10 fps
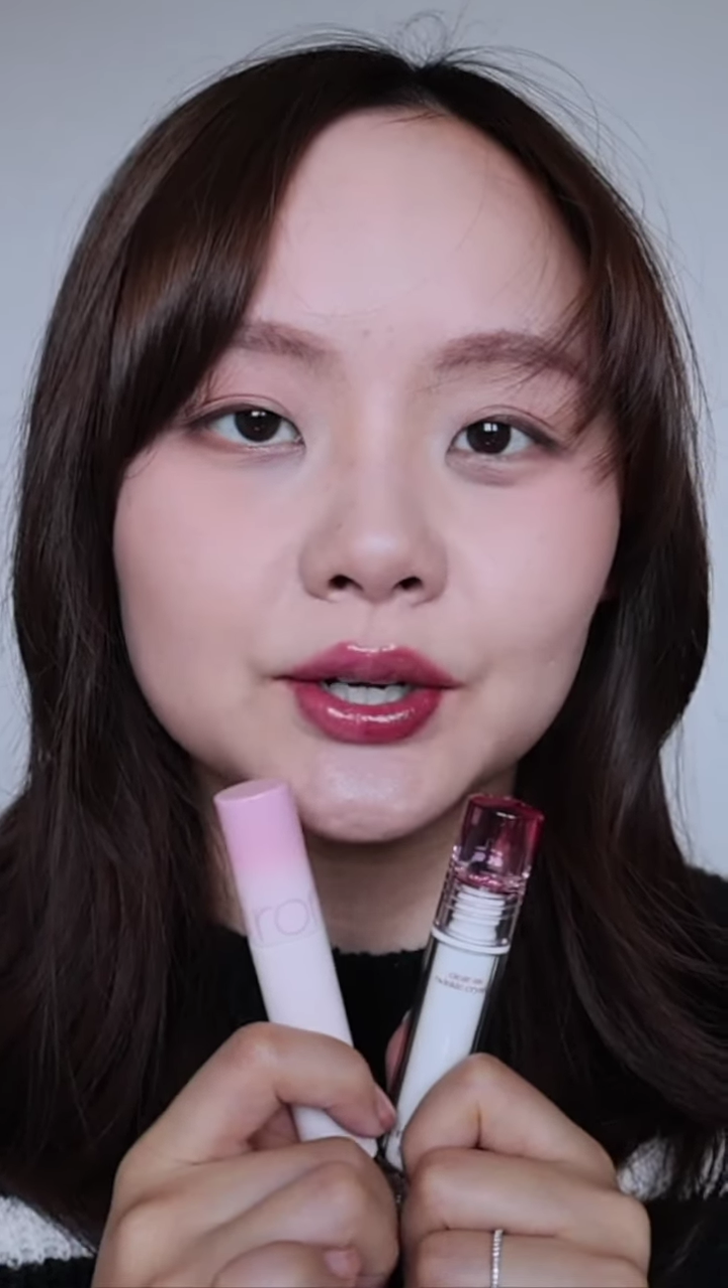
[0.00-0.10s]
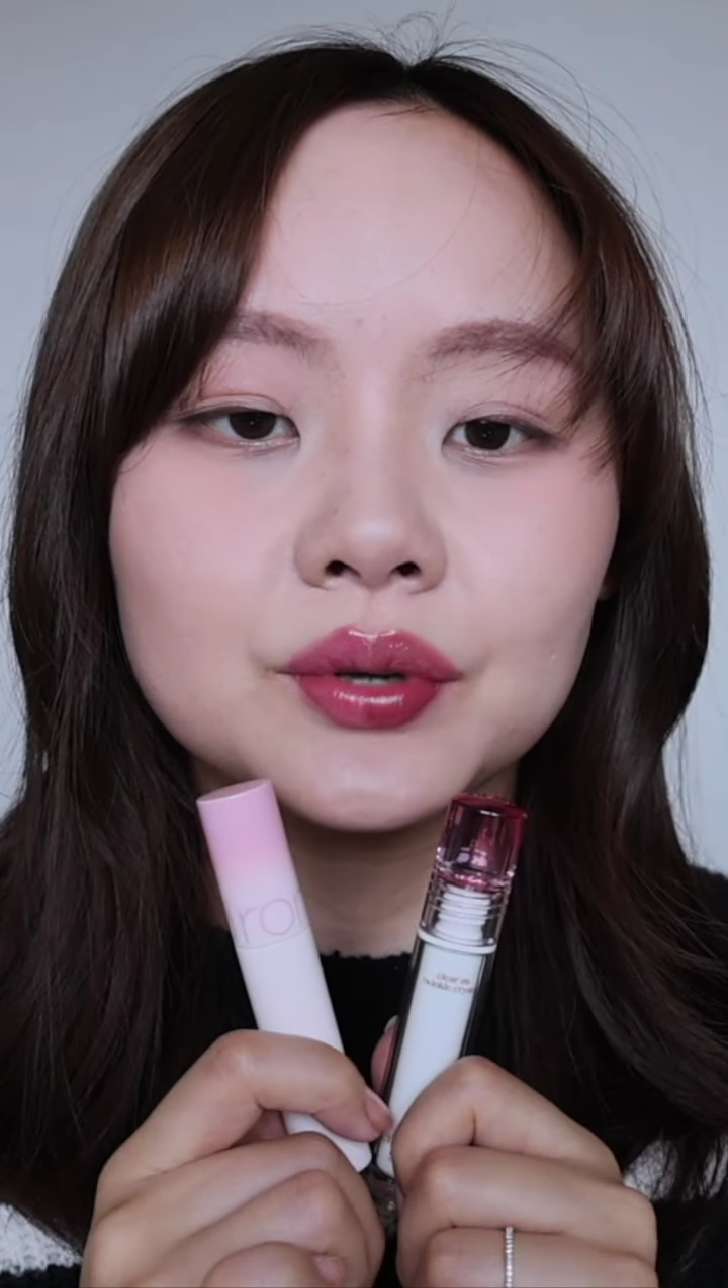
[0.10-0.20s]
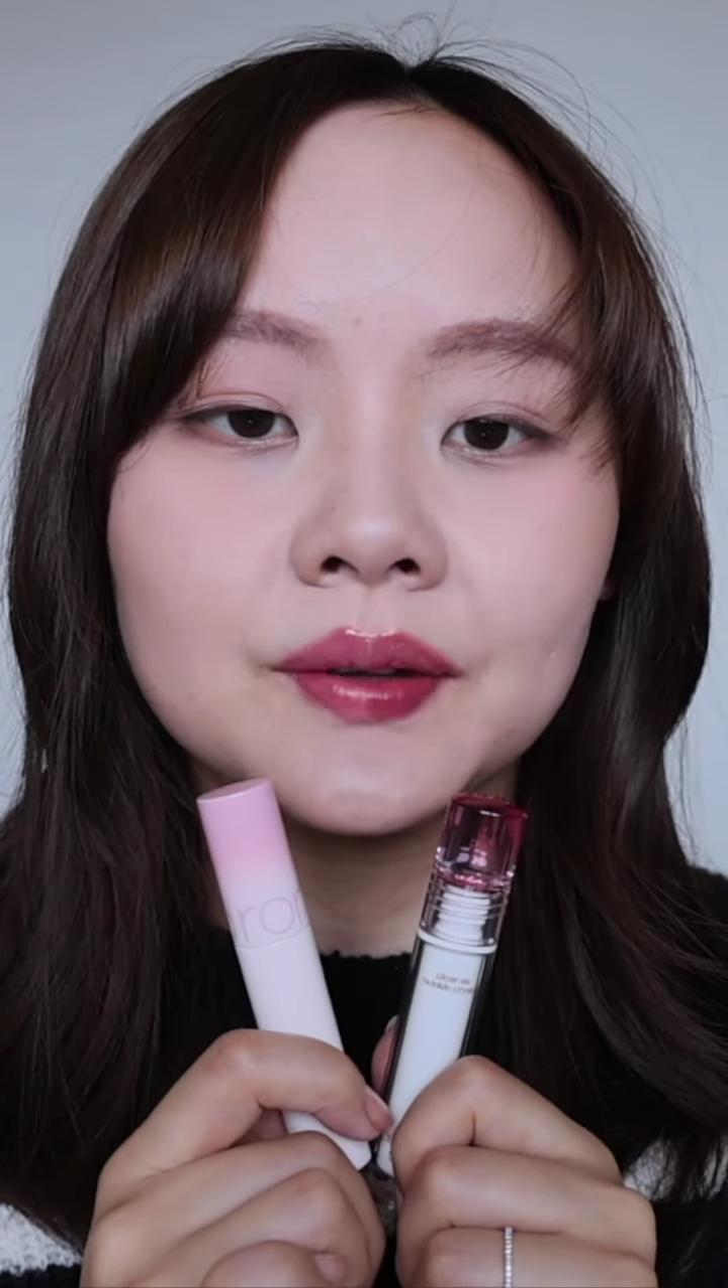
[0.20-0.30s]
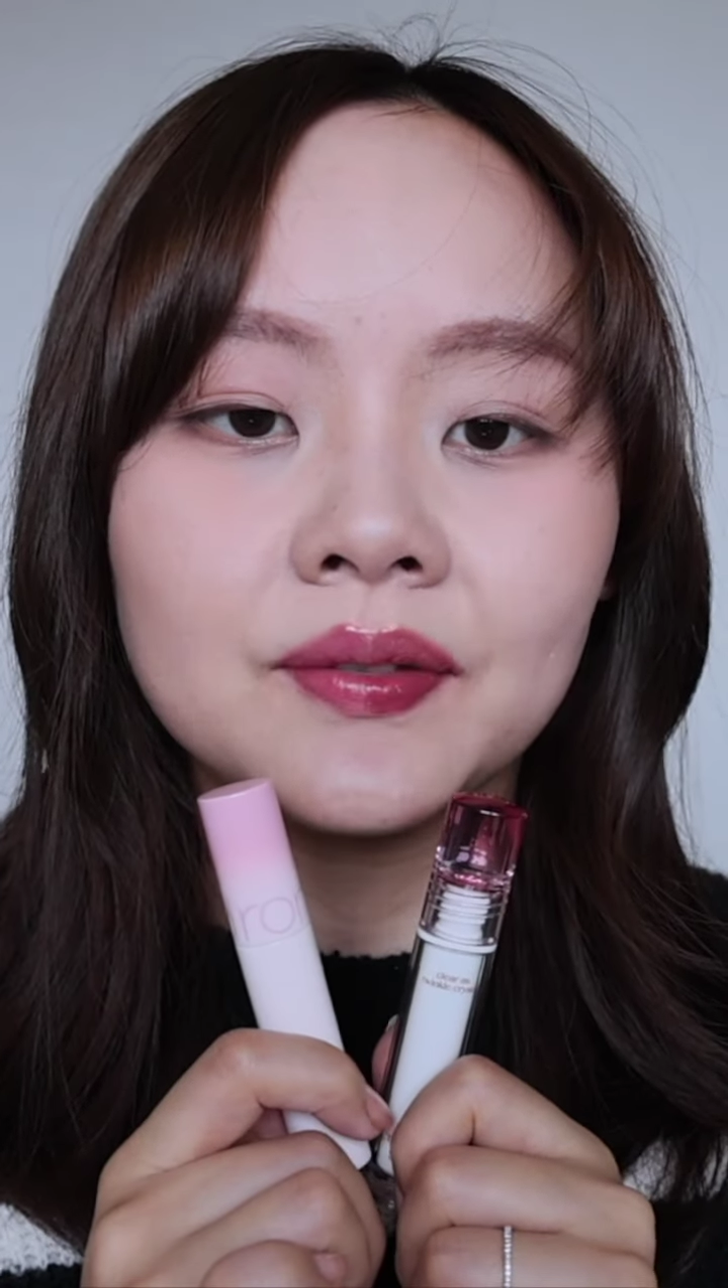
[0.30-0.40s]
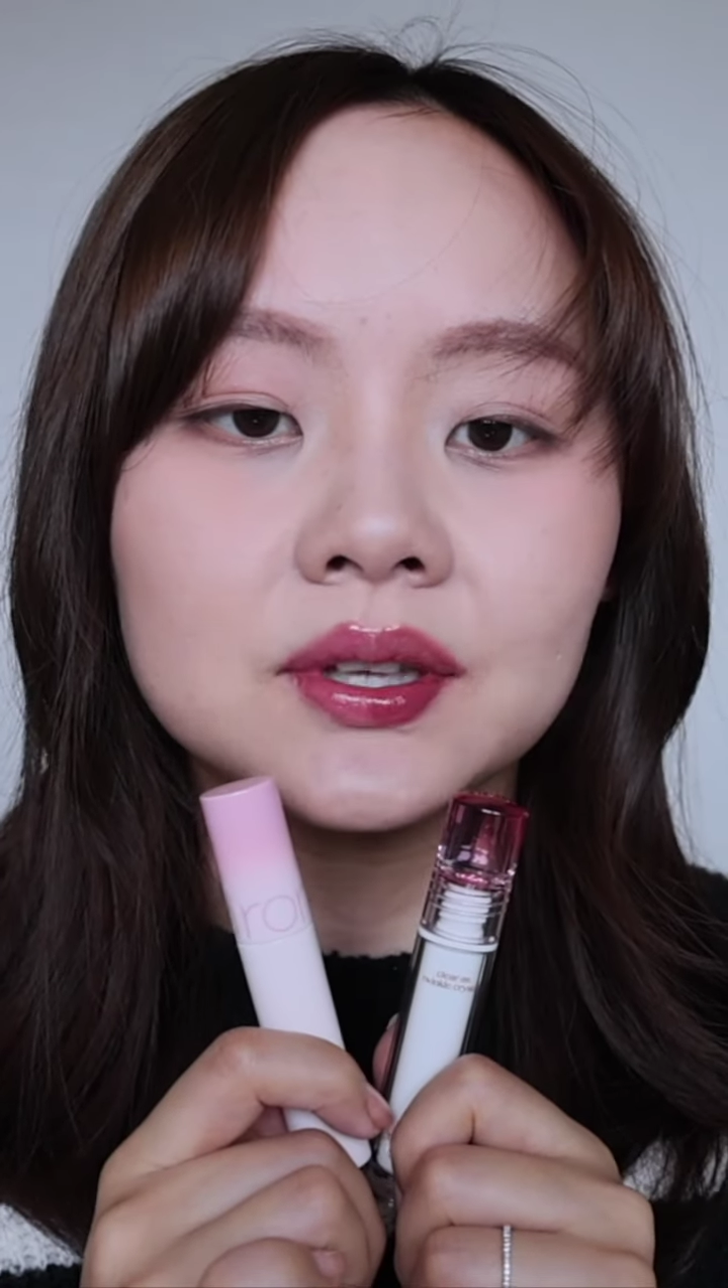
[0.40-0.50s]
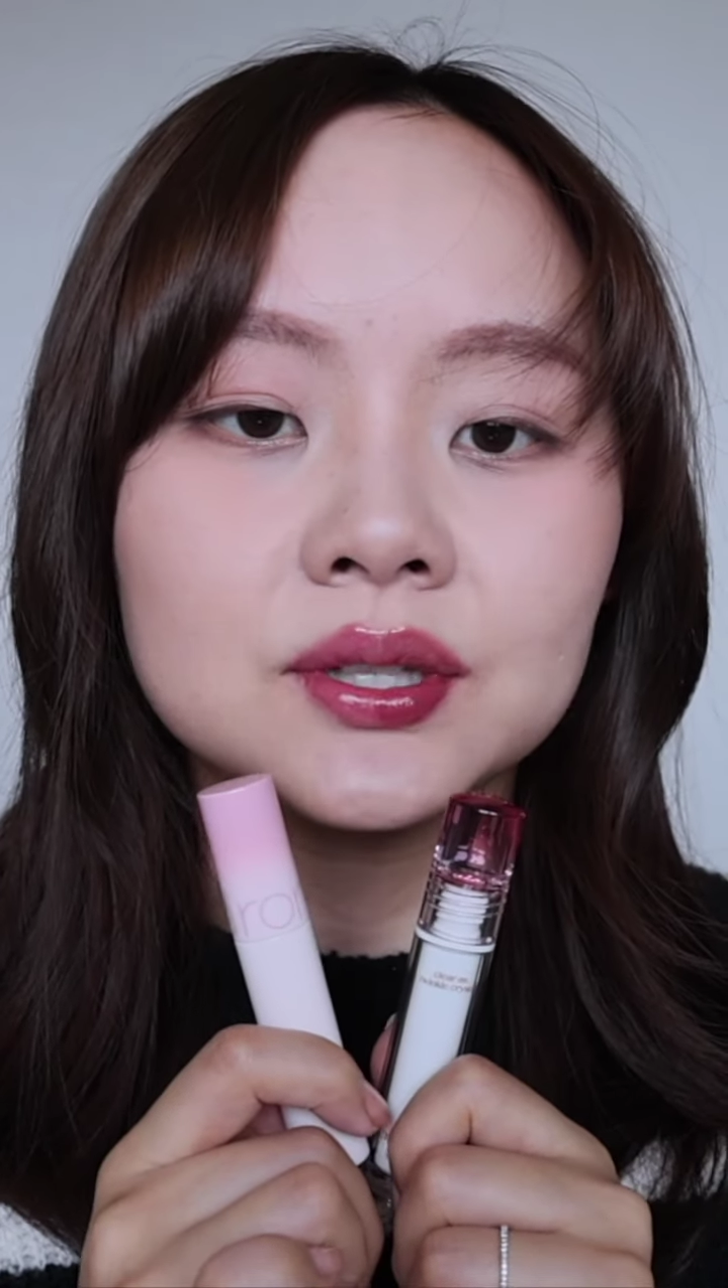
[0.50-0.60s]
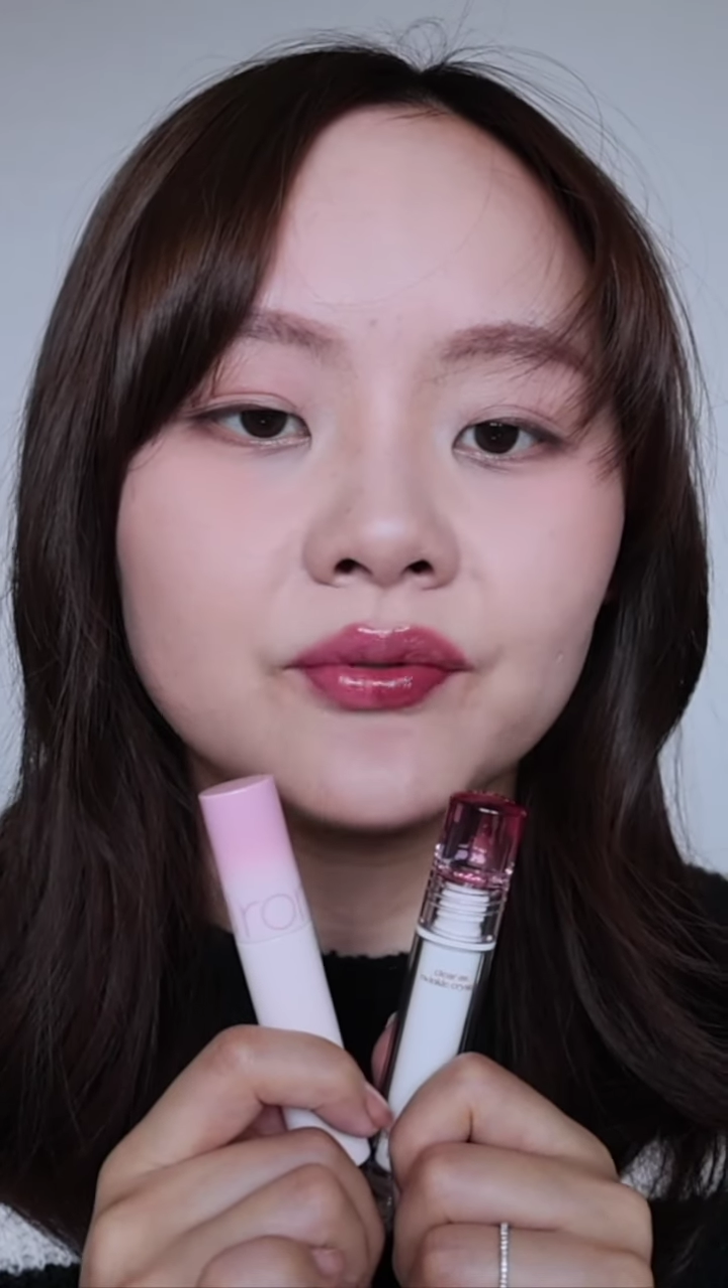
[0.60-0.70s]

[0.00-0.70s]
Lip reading: sort of this